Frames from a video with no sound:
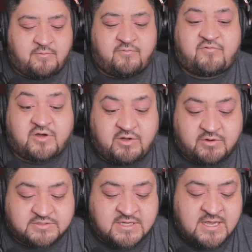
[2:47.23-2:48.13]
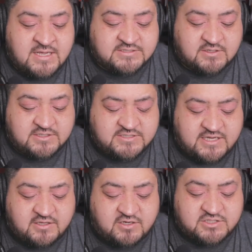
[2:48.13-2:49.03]
for heroes. So let's
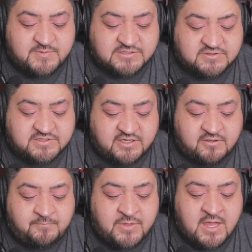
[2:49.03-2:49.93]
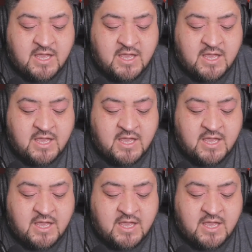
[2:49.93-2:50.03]
take a look at her special skill.